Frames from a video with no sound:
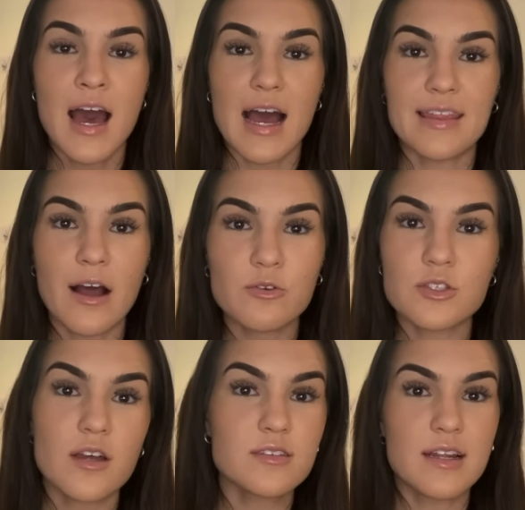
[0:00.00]
And now
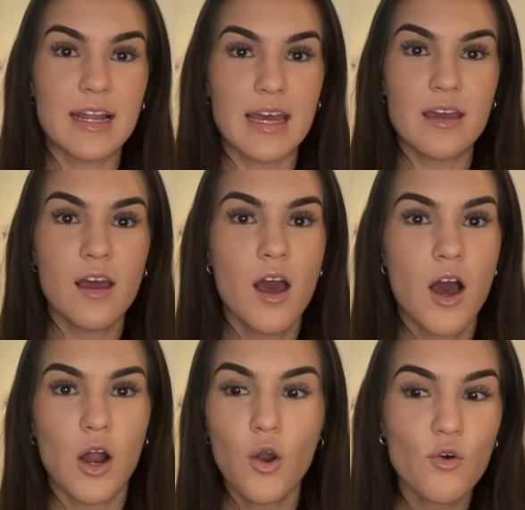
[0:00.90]
suddenly
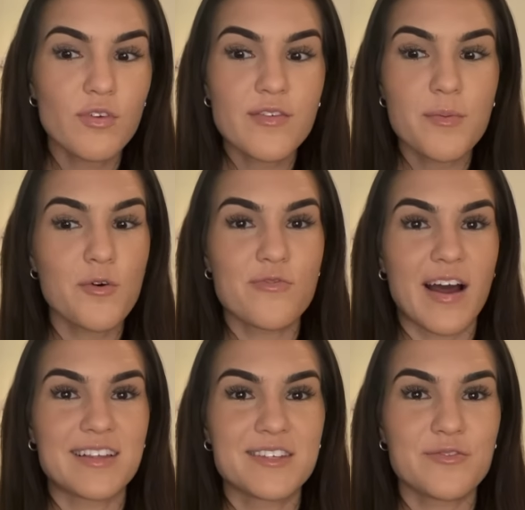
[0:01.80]
a lot of Liverpool
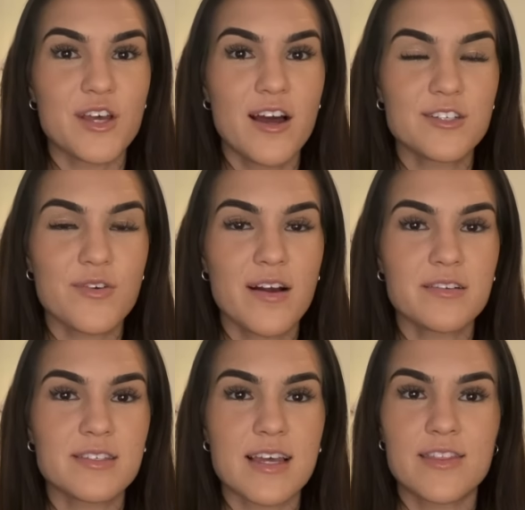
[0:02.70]
fans have turned around
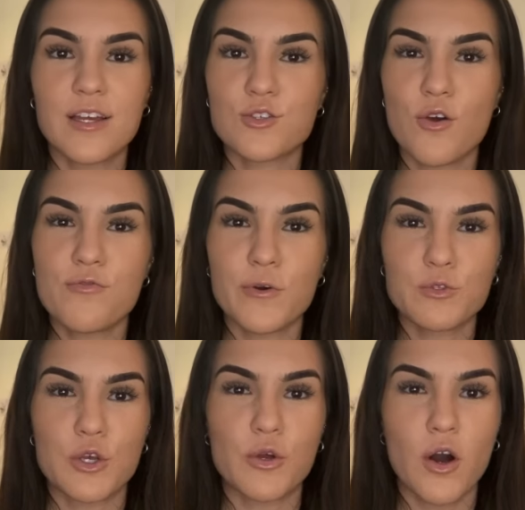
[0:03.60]
and said they don't feel
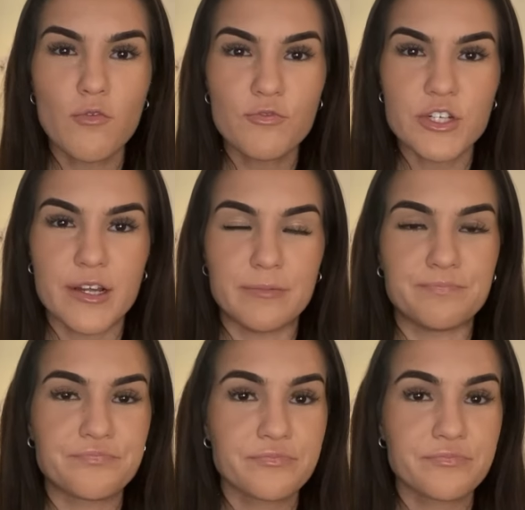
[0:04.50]
too confident.